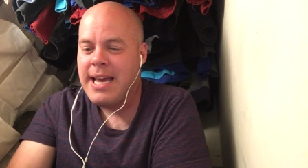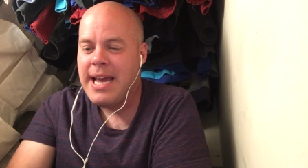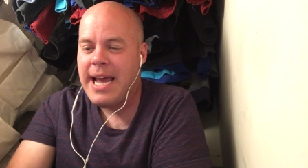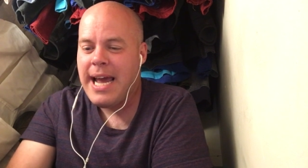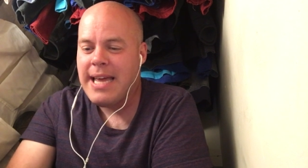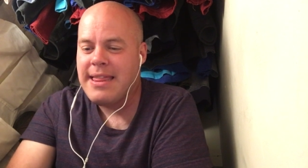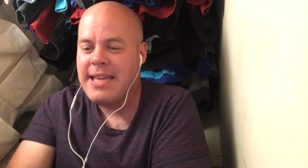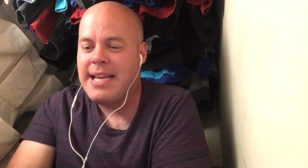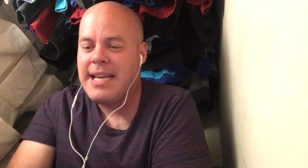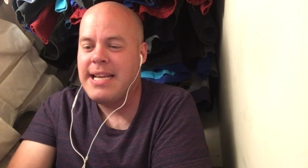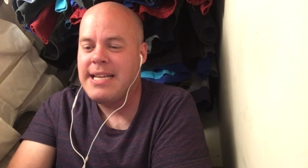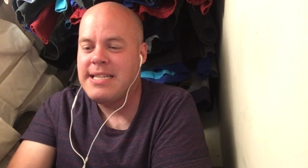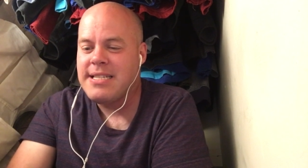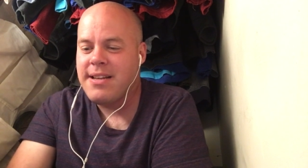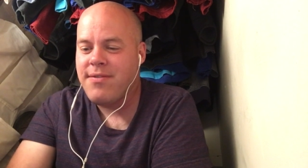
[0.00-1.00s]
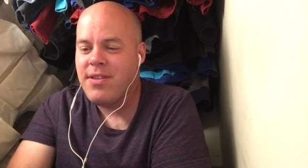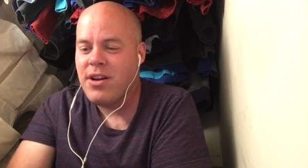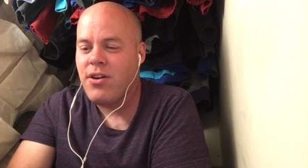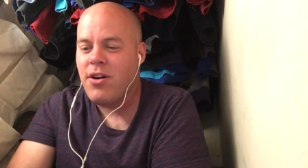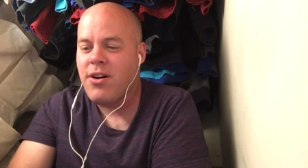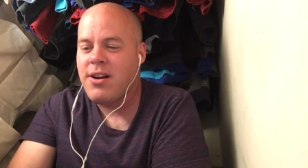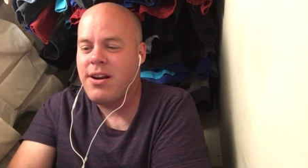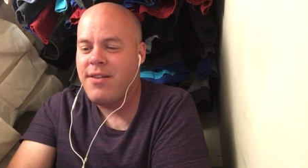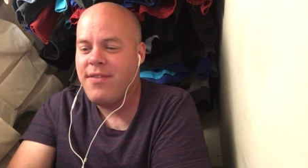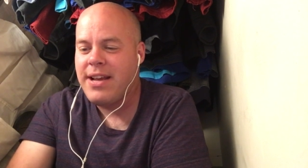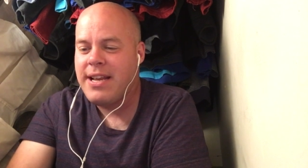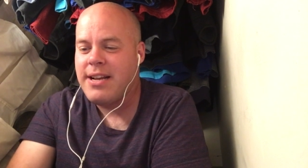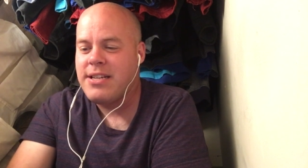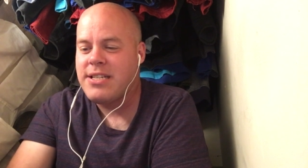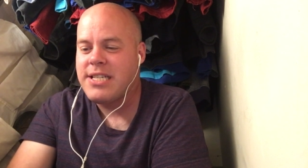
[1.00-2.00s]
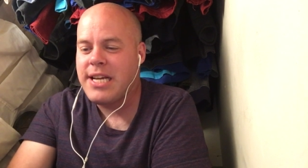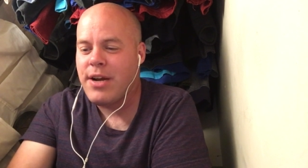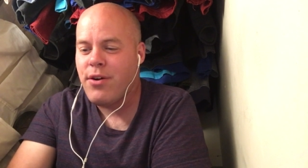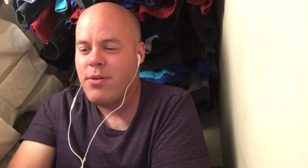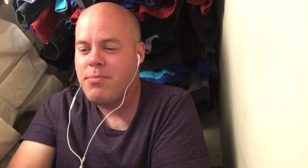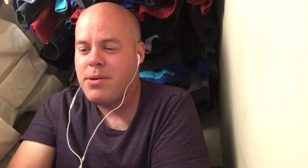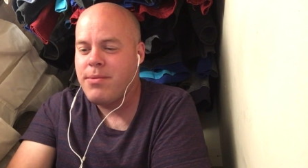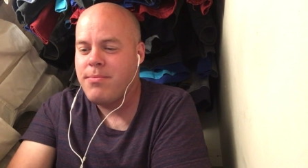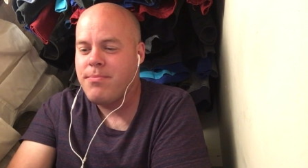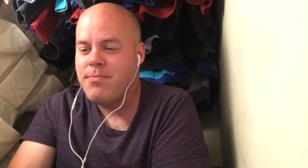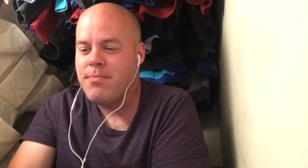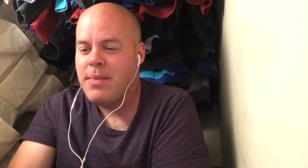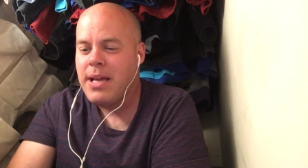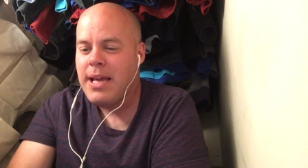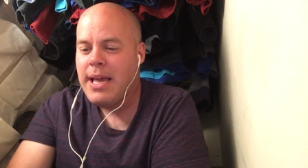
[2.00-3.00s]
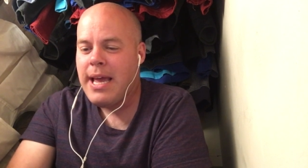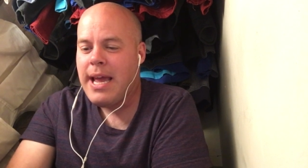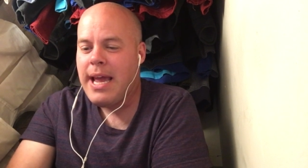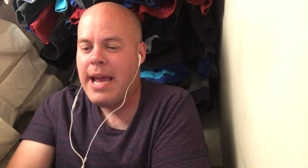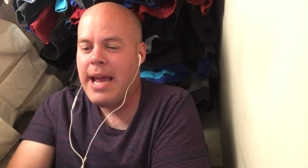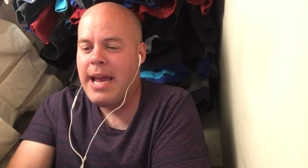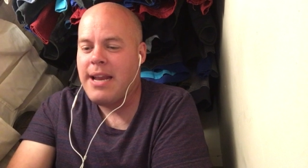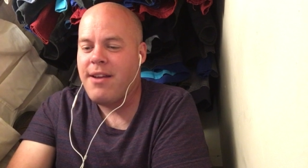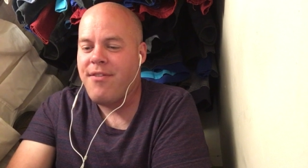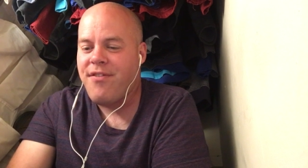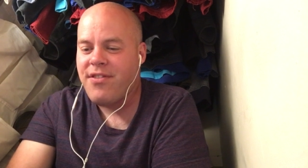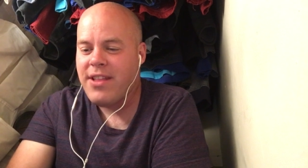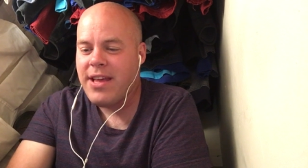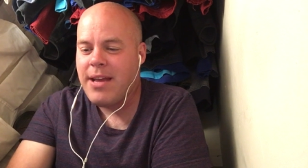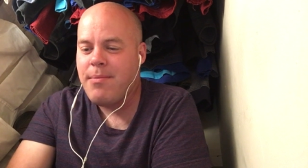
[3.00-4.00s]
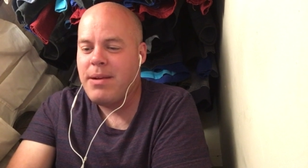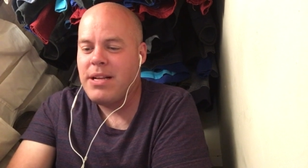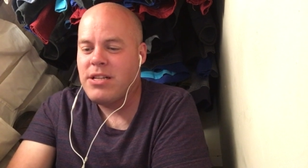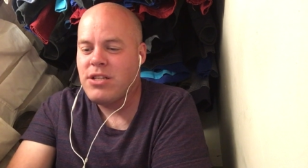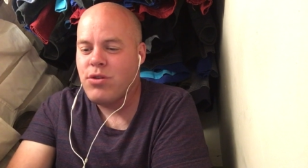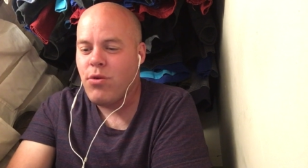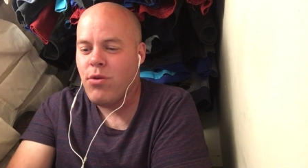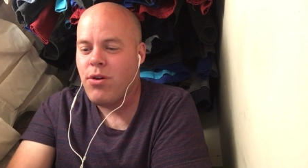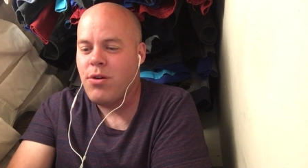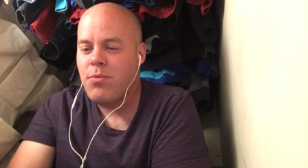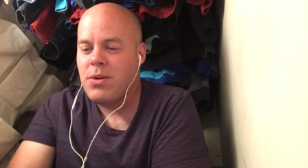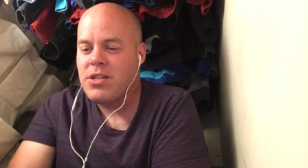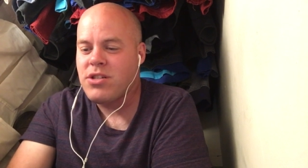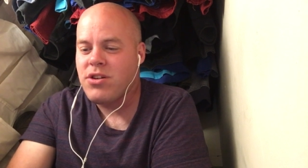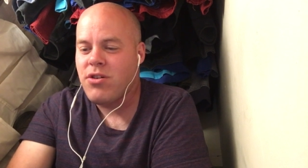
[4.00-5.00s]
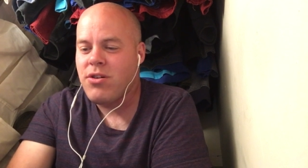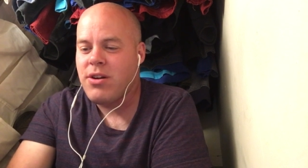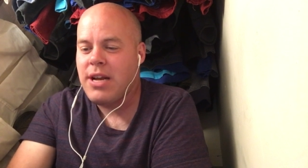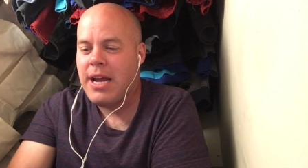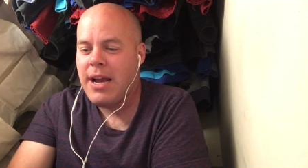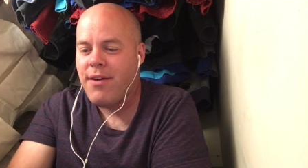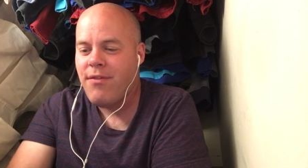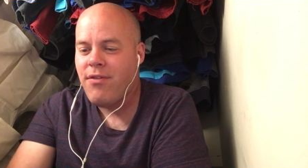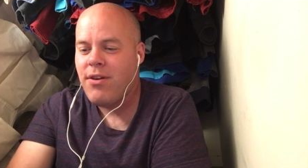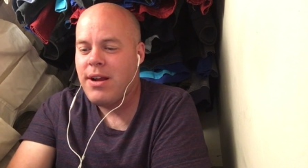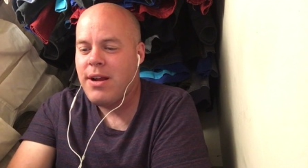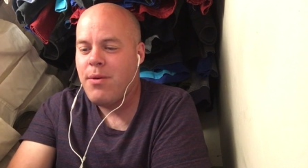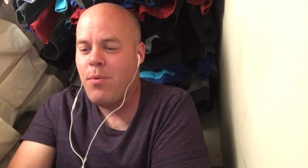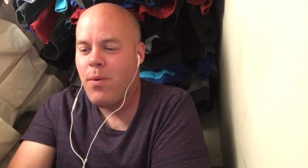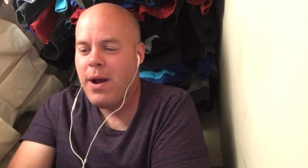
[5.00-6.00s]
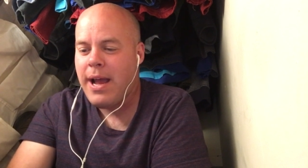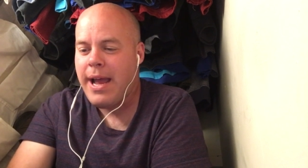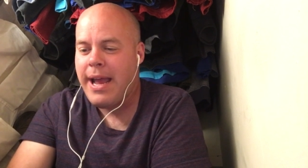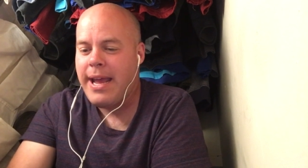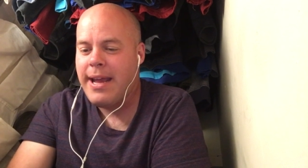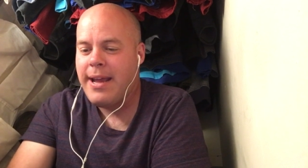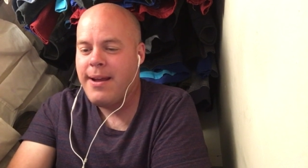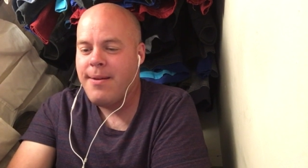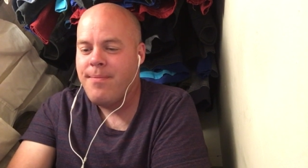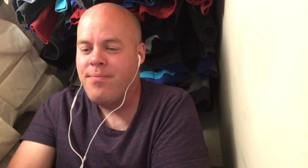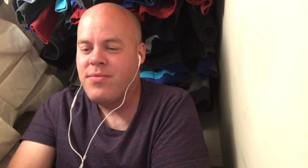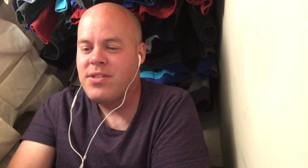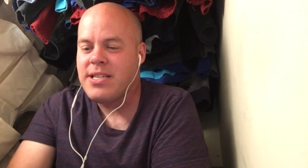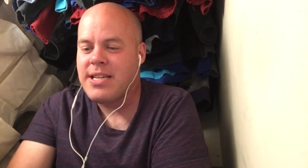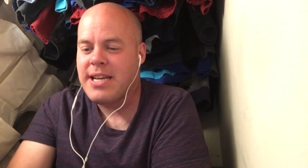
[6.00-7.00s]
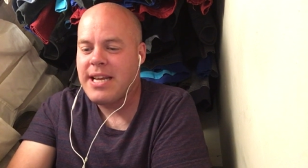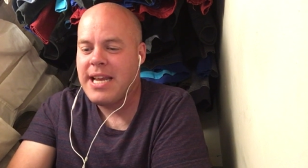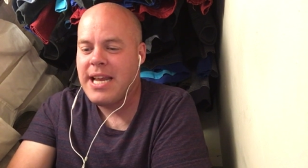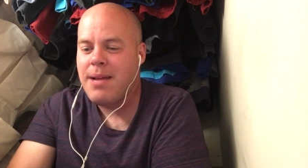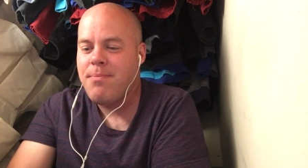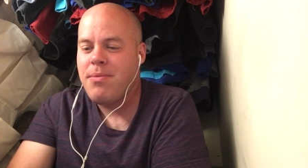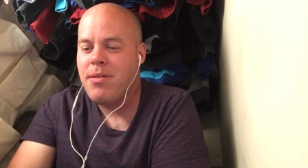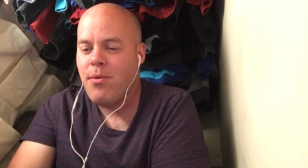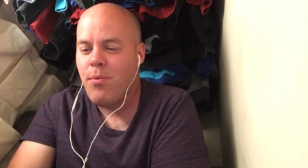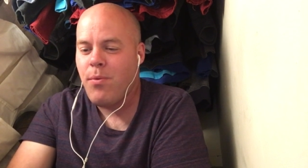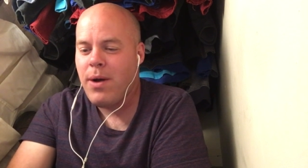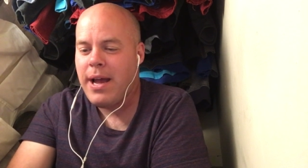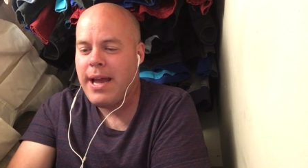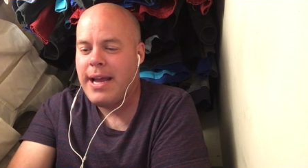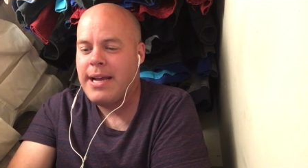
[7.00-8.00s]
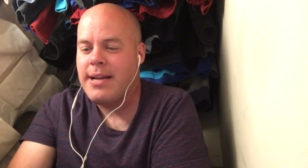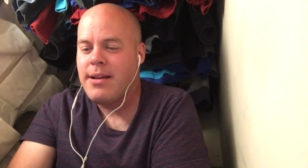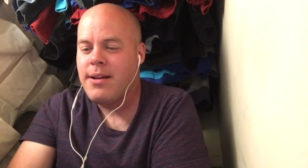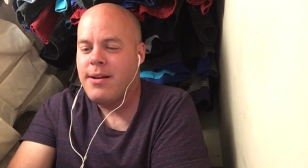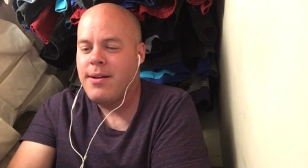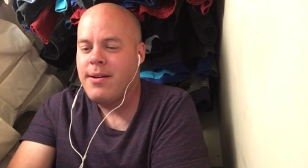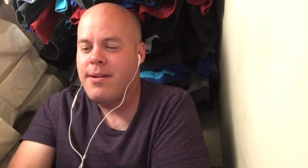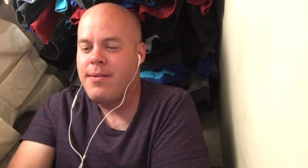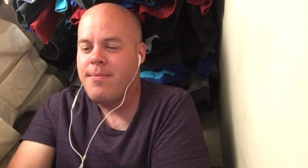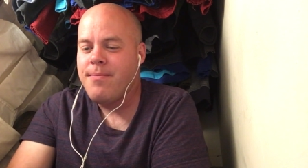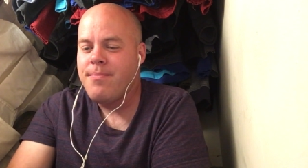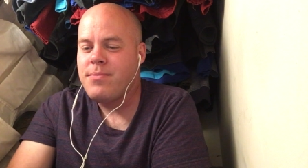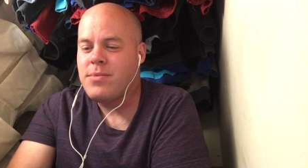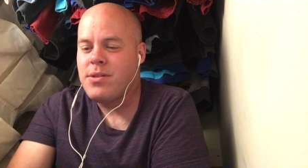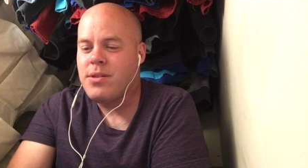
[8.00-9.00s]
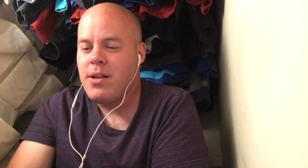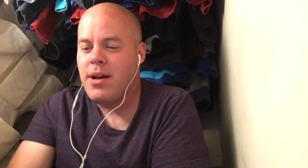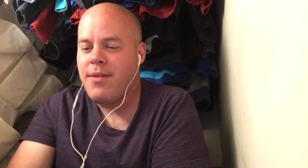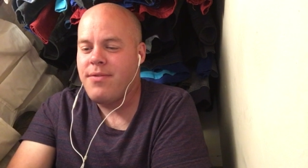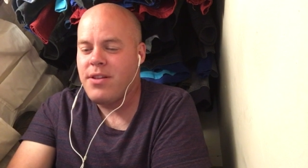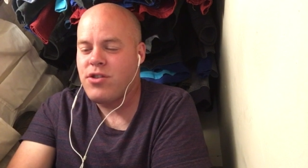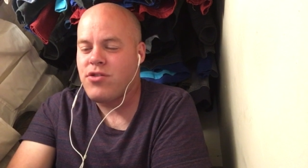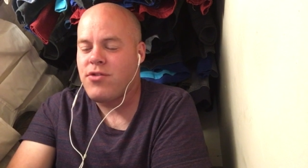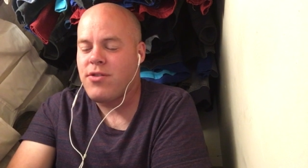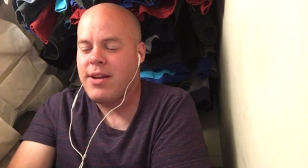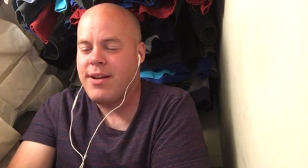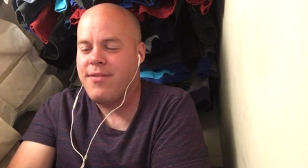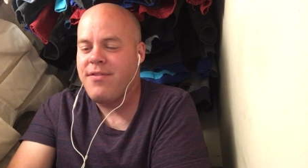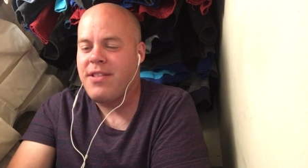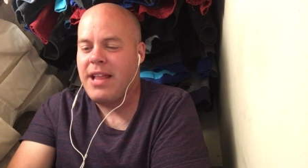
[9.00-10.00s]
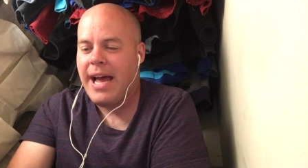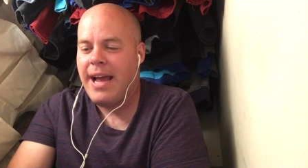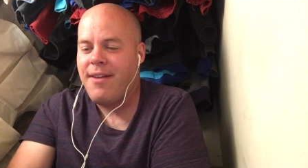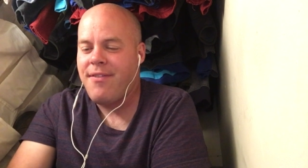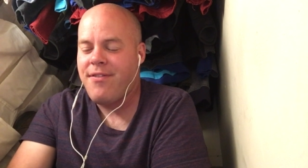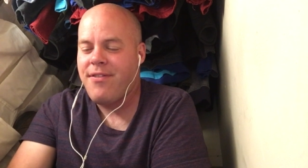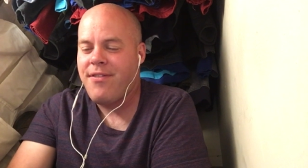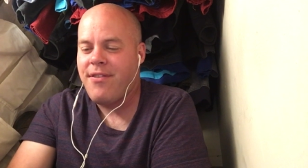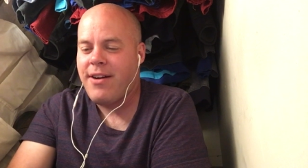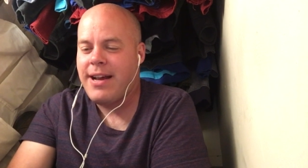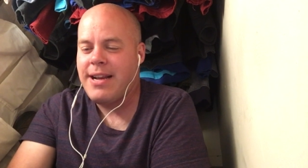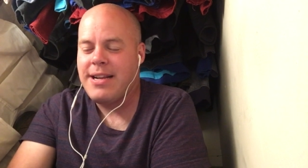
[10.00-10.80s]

at the east of the Garden of Eden cherubim and a flaming sword which turned every way to keep the way of the tree of life, right?